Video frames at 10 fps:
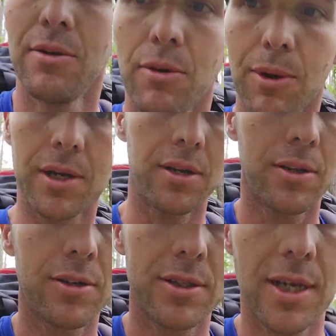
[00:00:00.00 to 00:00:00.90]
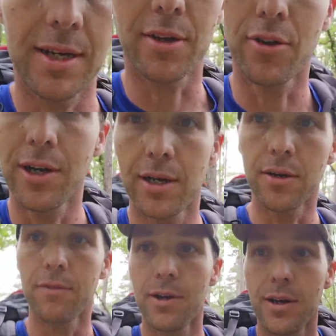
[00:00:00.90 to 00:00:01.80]
I'm walking alongside a creek
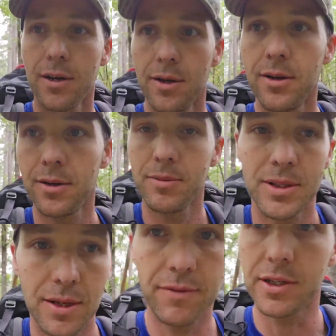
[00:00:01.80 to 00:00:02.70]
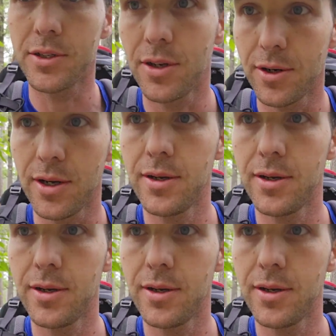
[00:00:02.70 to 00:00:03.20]
over here. Let's see if I can show you.